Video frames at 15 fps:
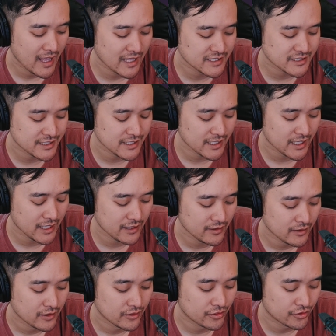SGA
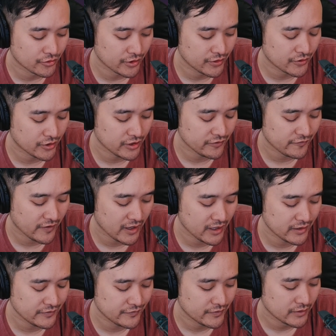
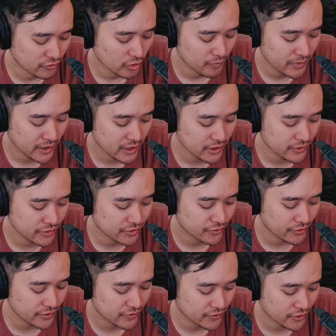335, Robert
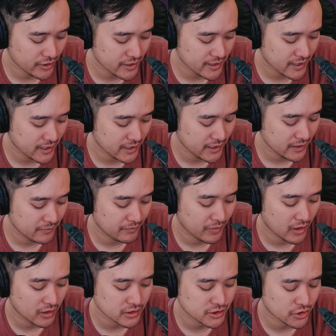330k,
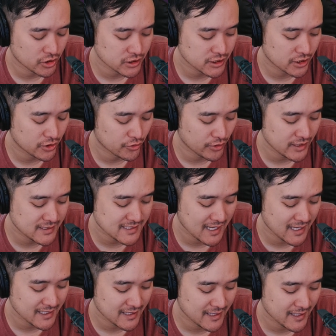Paul George
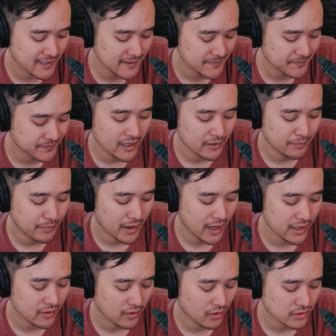310k,
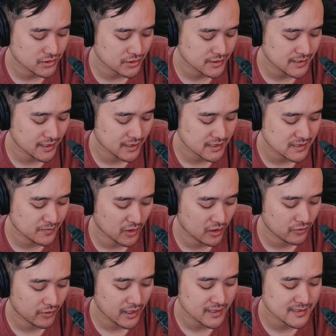Adebayo also seen a
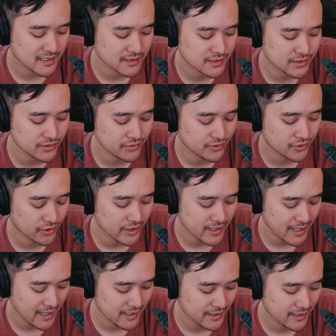small rise at
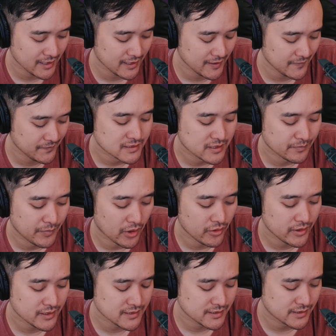238k,
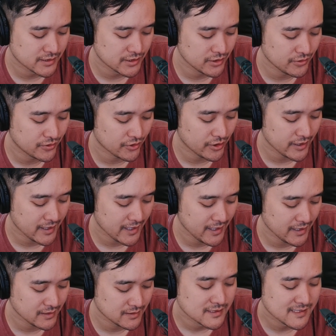Sabonis
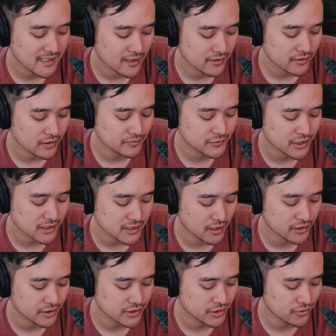238, Siakam just
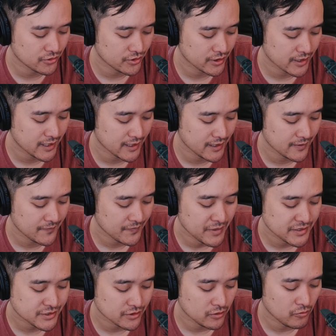under 200k,
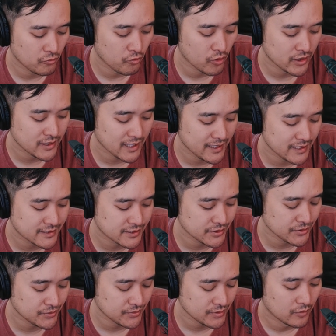Mitchell
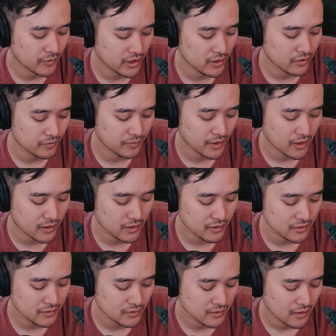192, LaMelo
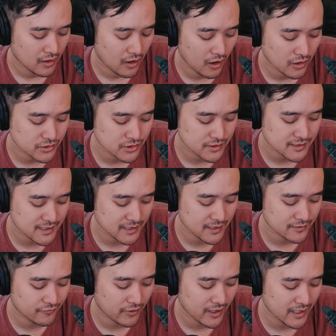Ball also seen
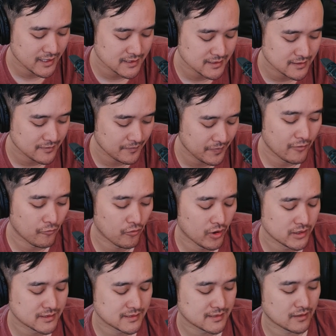a rise at
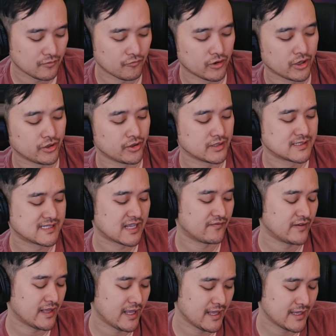
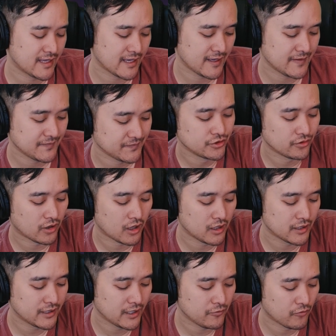178k, Drew
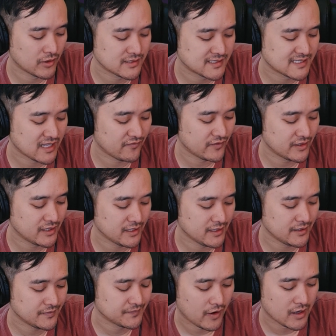Holiday
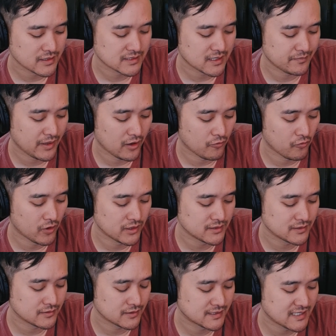170, Fox about
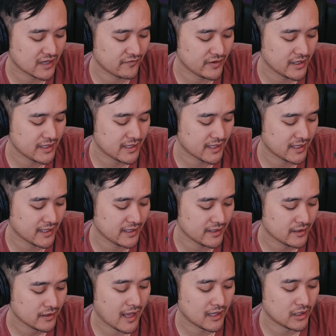170k,
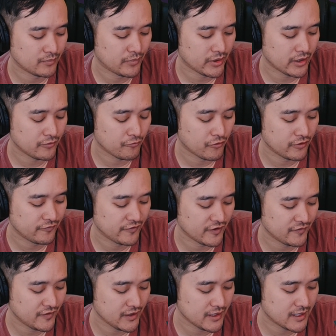Halliburton
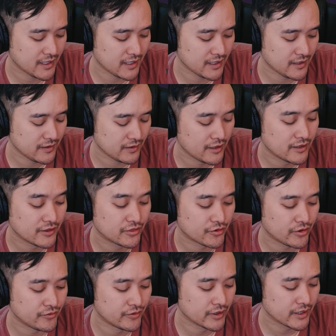150k, and the
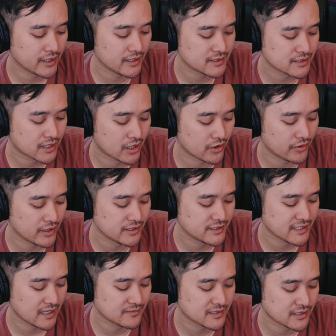three rookies Curry,
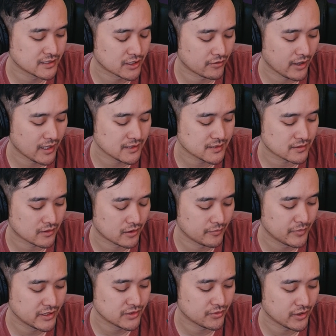James, and Durant are
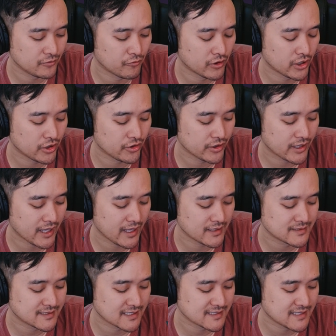between 100k and
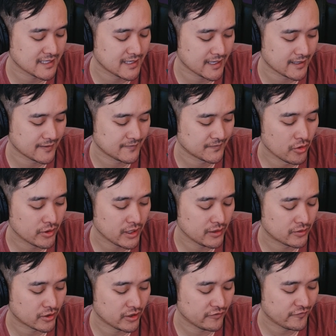60k. Bogey
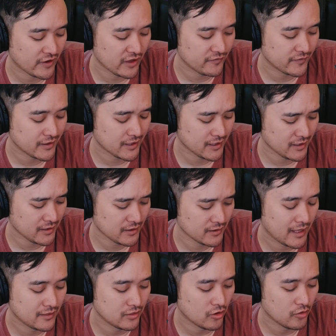35k
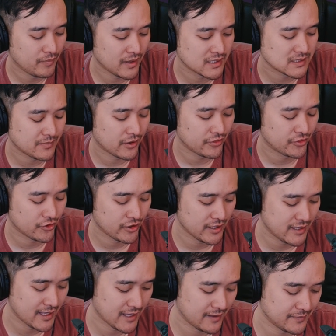and Lopez about
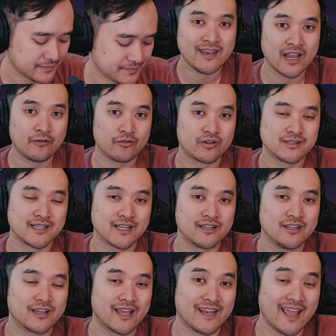30k. And now we're going to take a
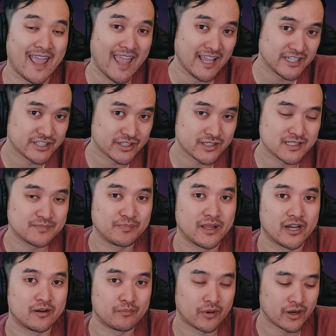look at Asia's
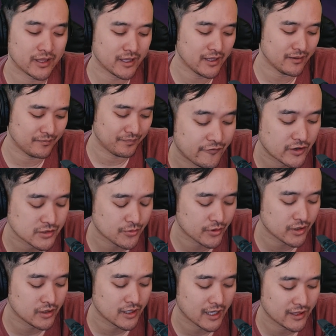player market. And first we're
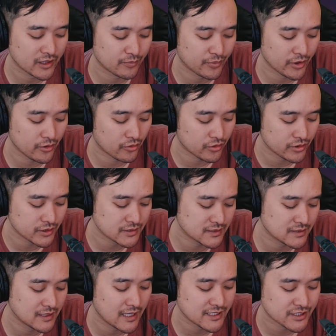going to look at the
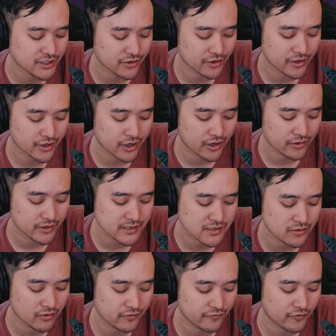pre-orders. Legendary Curry's
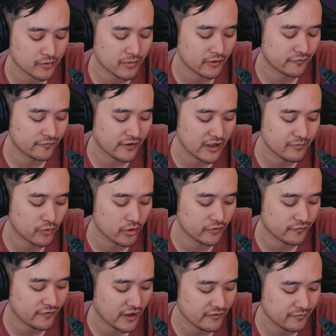going for about
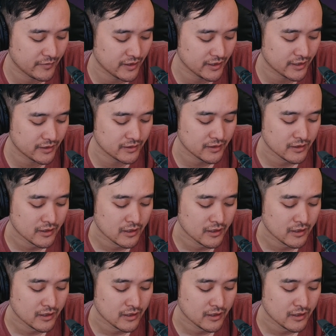5.5 million.